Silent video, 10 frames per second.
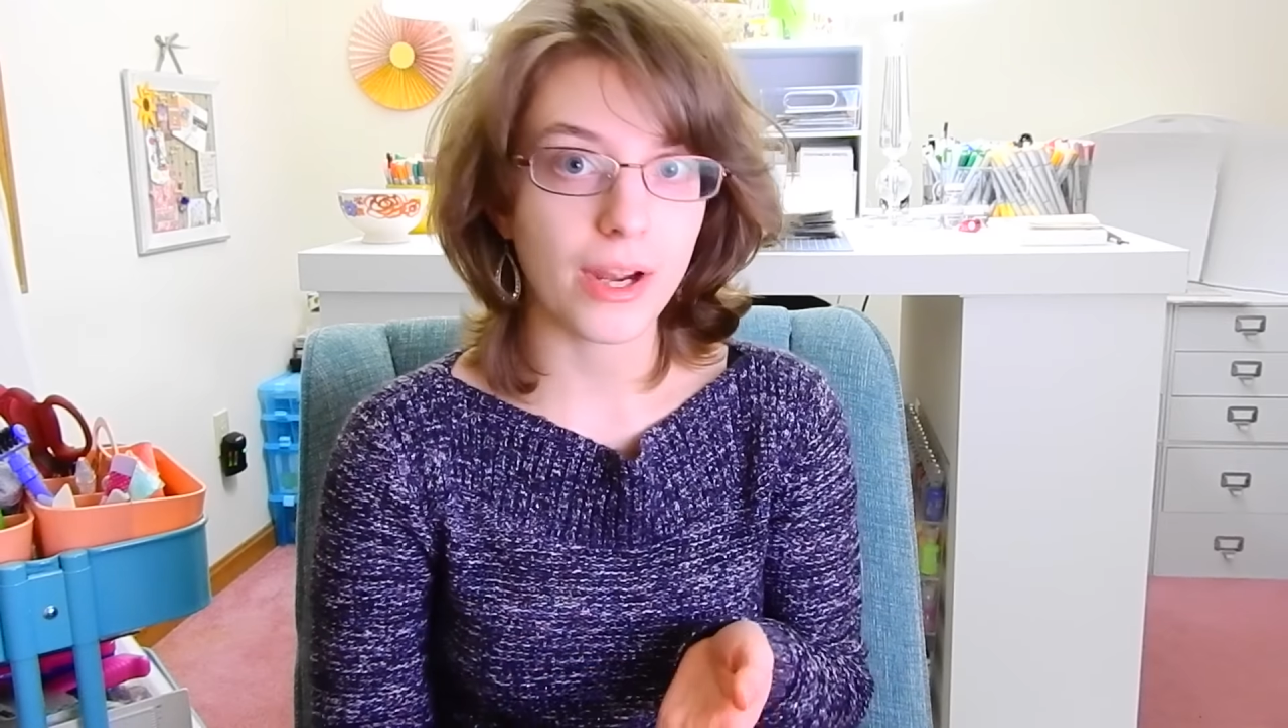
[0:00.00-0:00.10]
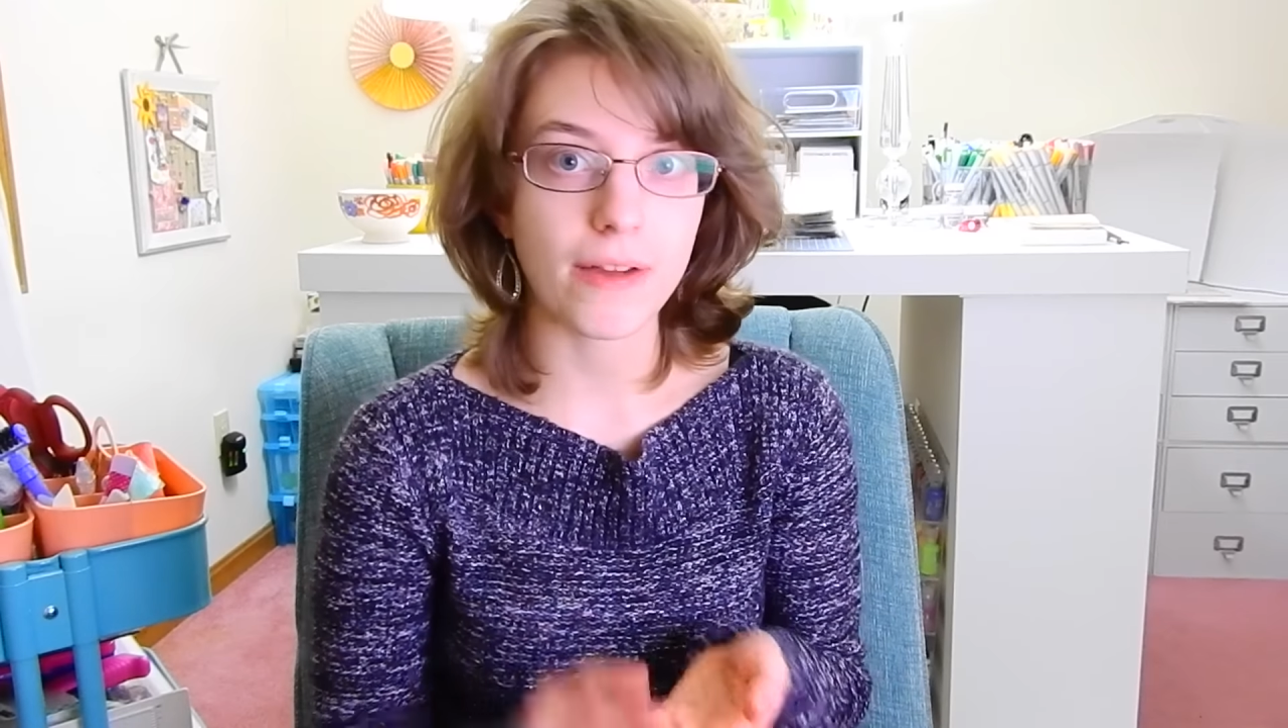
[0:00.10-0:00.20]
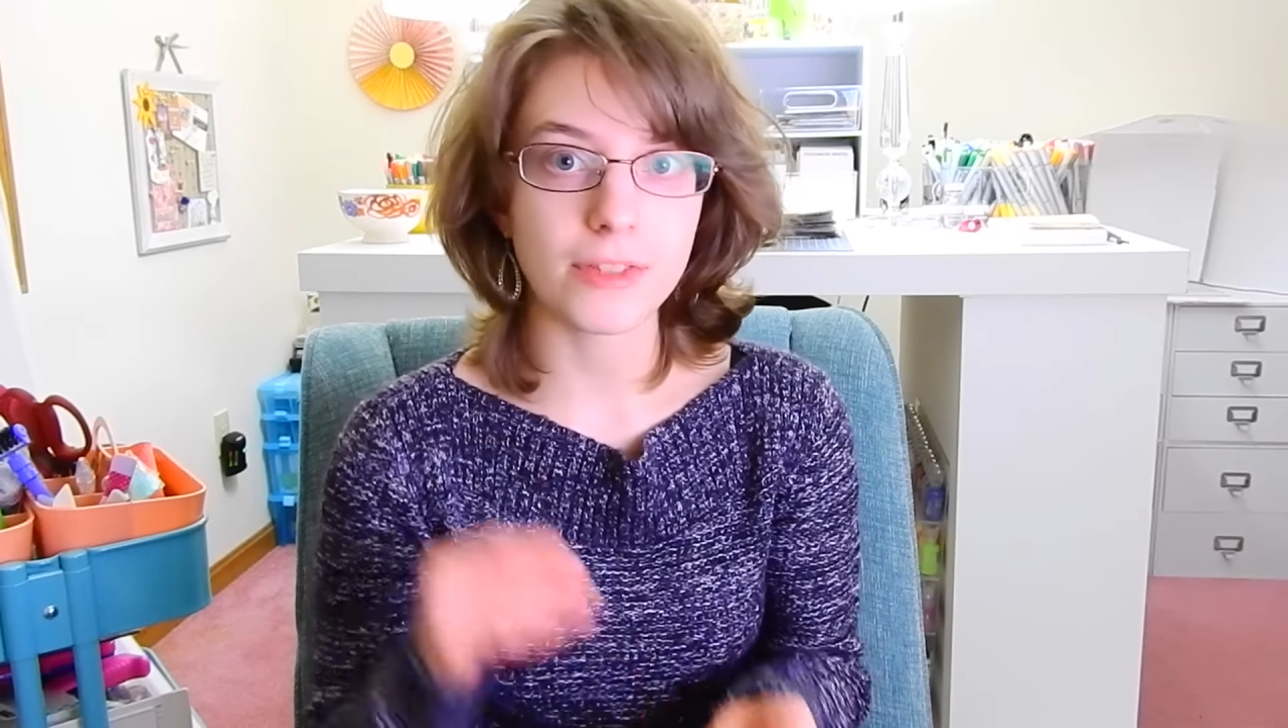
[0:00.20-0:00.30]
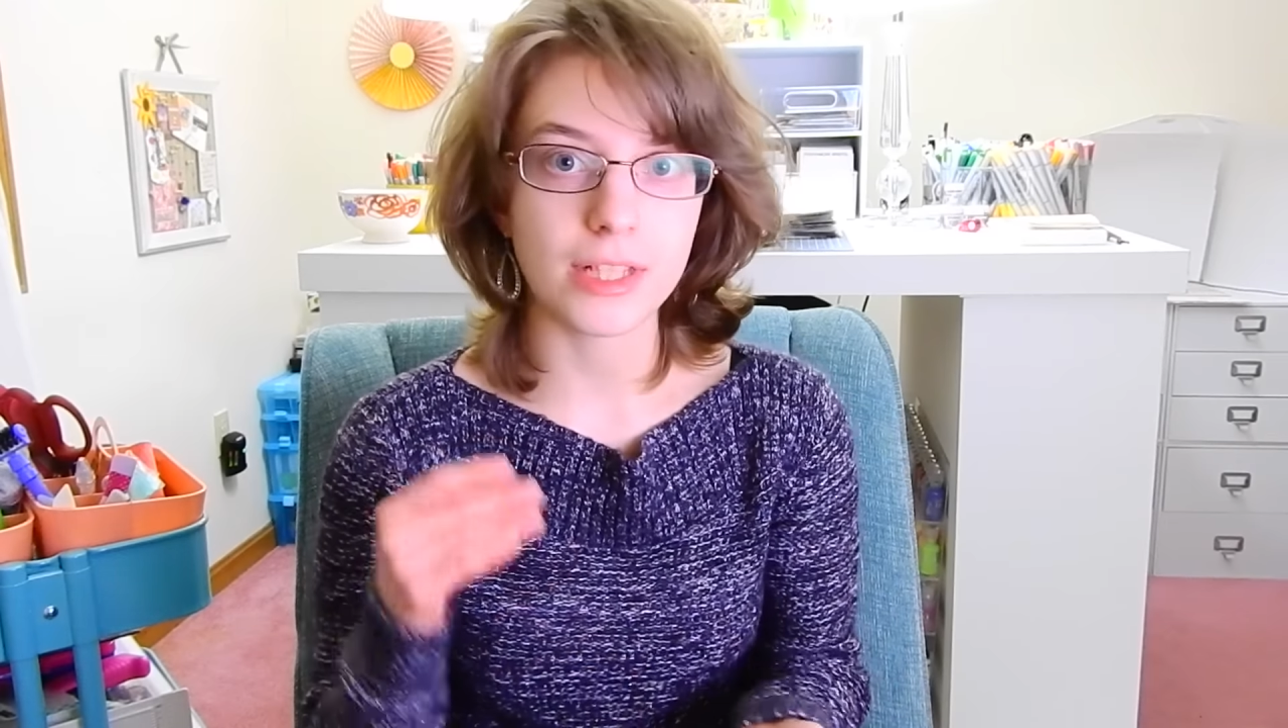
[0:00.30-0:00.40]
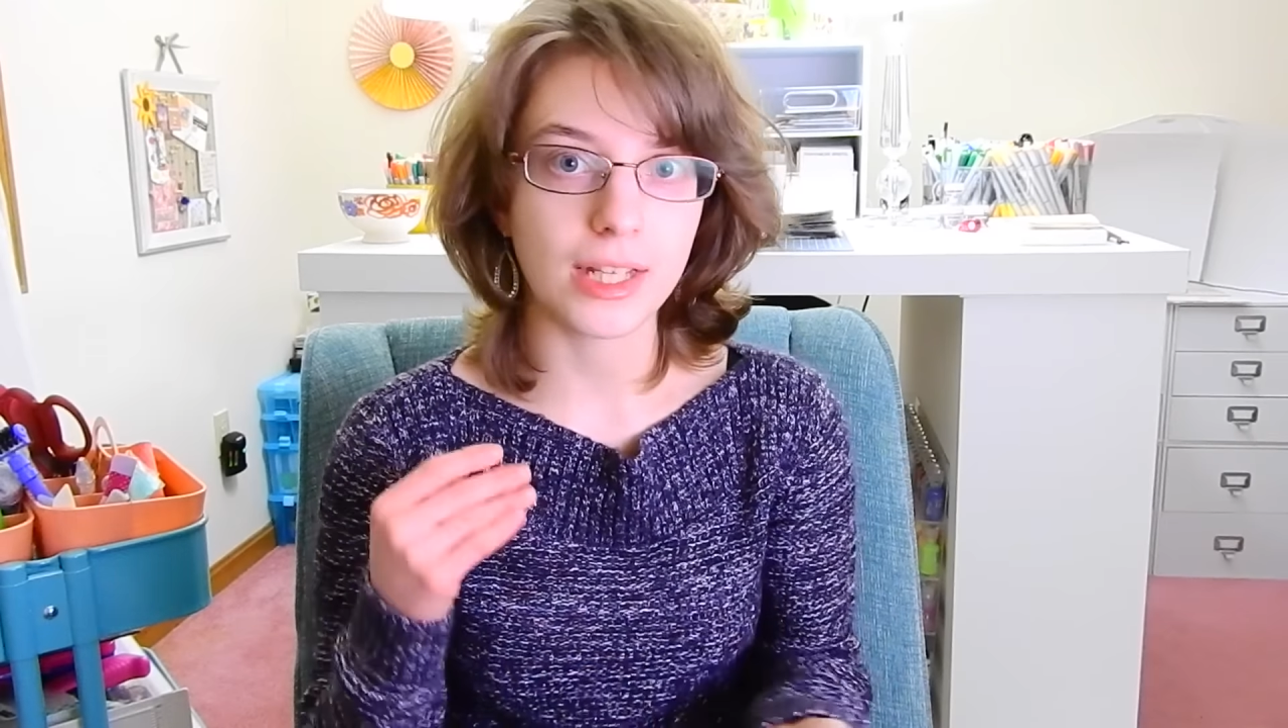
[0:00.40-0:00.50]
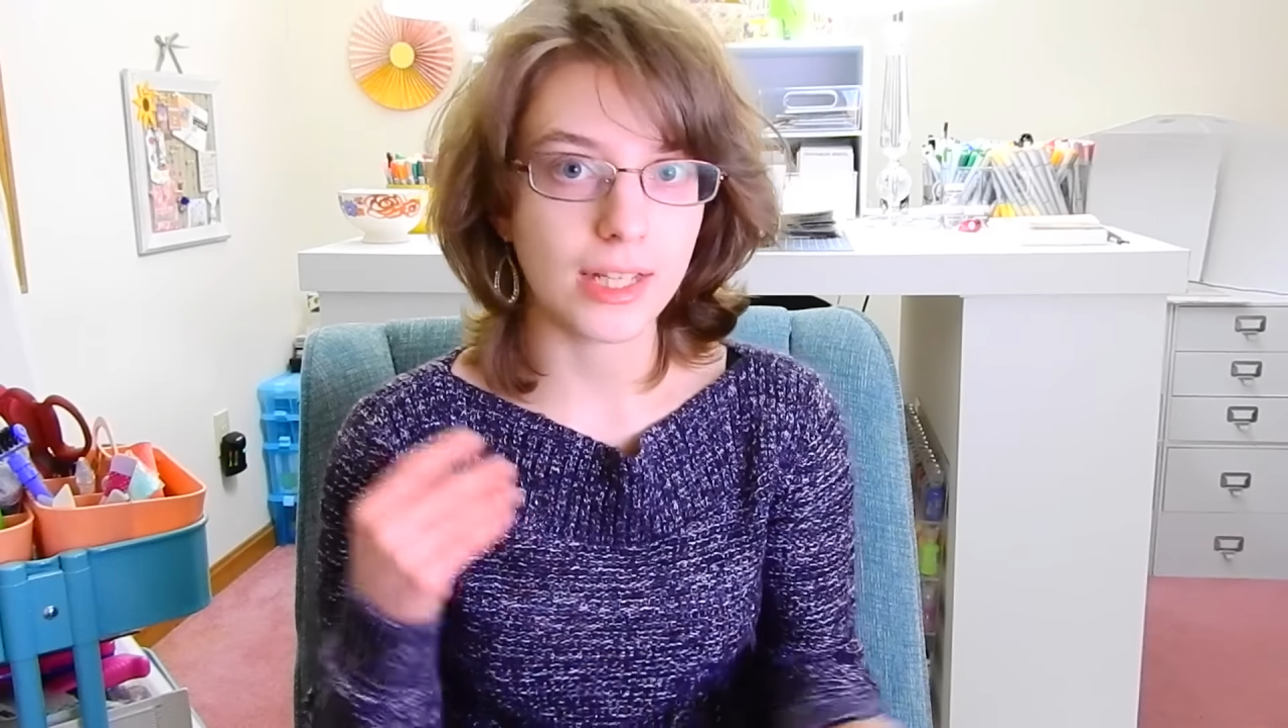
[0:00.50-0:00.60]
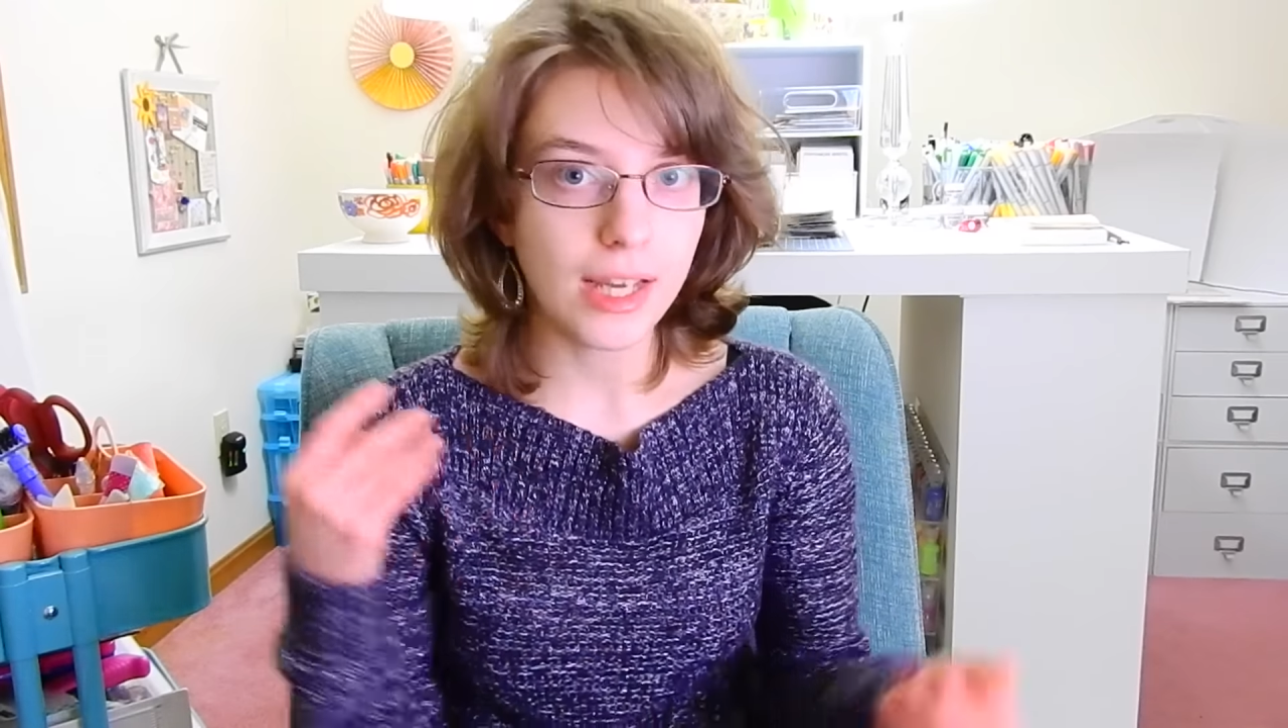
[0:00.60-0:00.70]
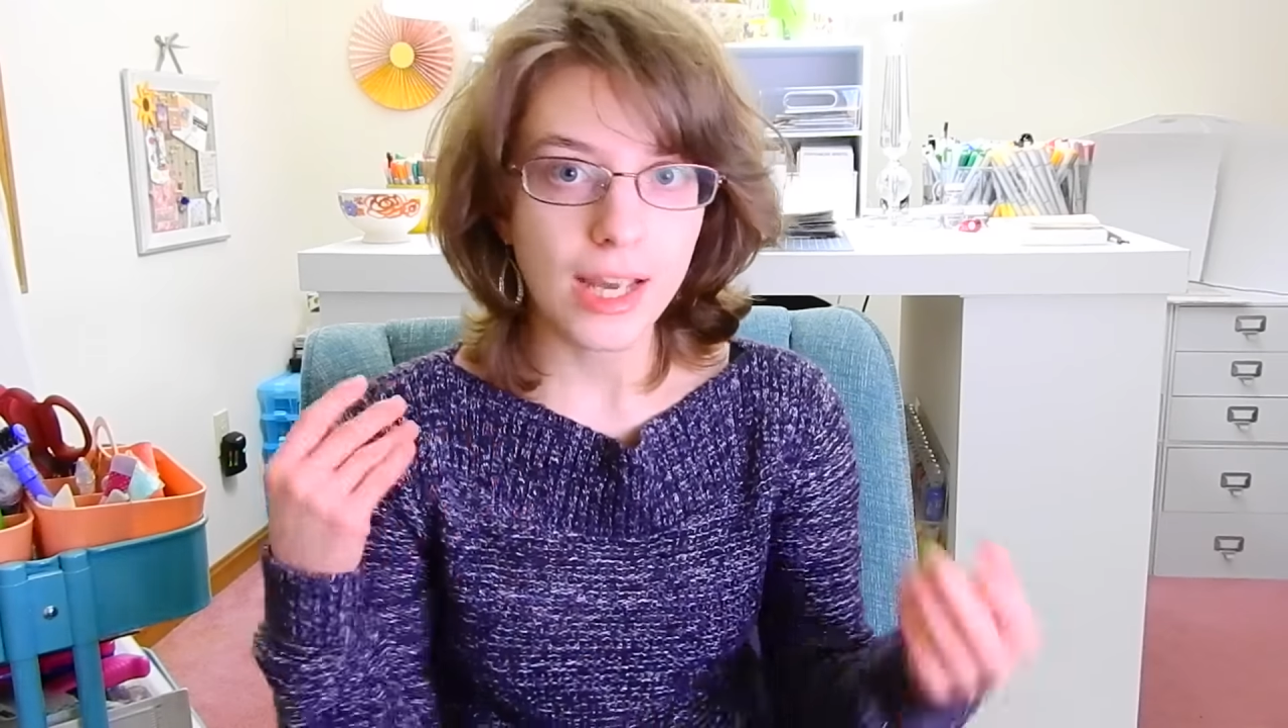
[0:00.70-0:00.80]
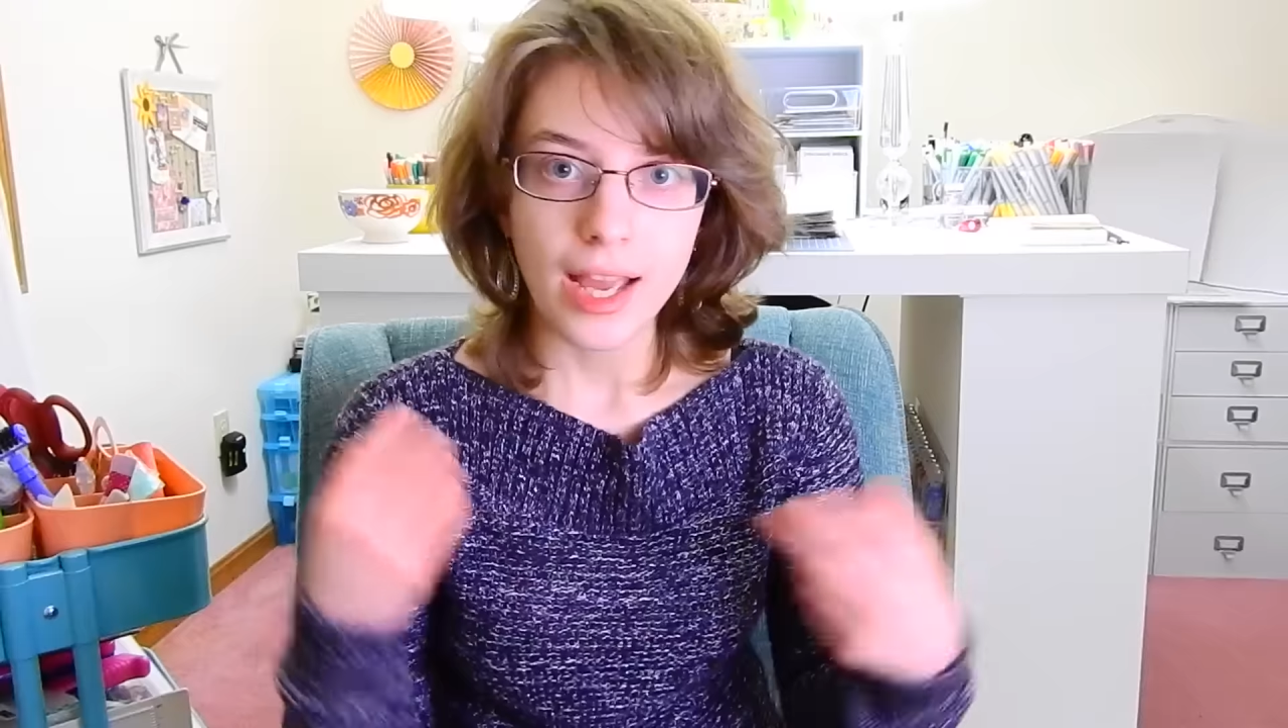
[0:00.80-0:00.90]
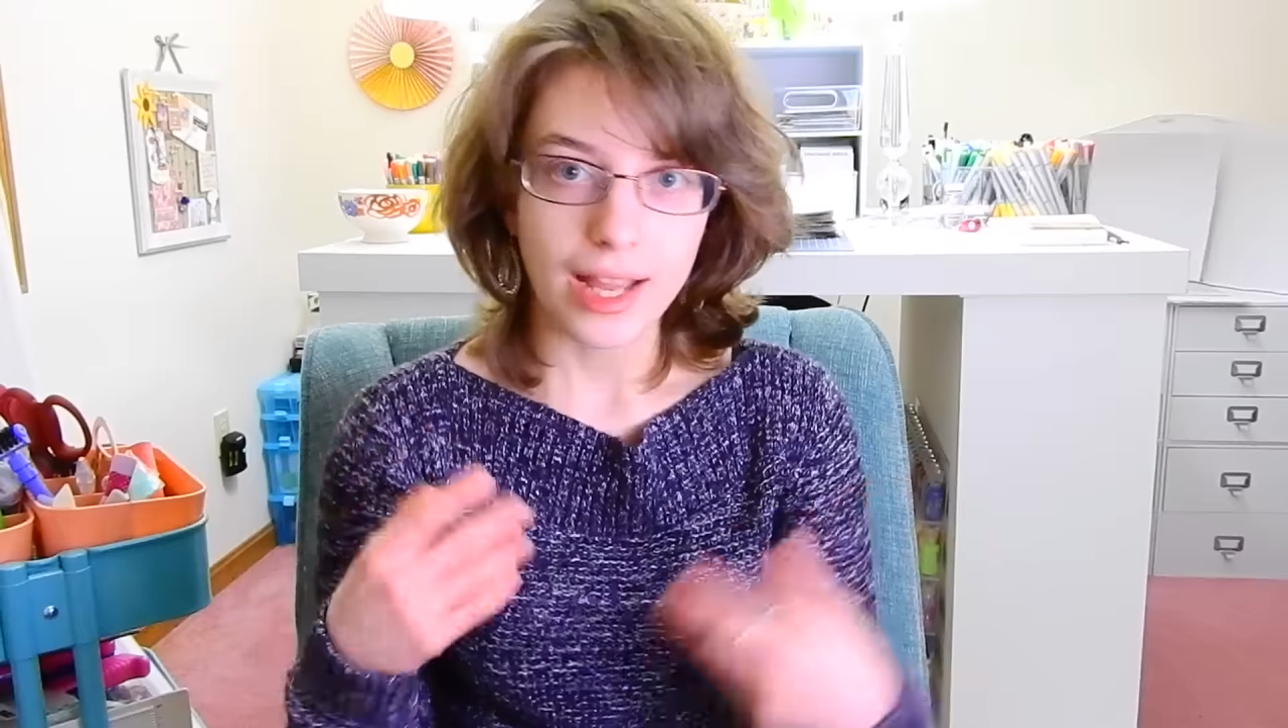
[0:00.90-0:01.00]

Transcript: crafting,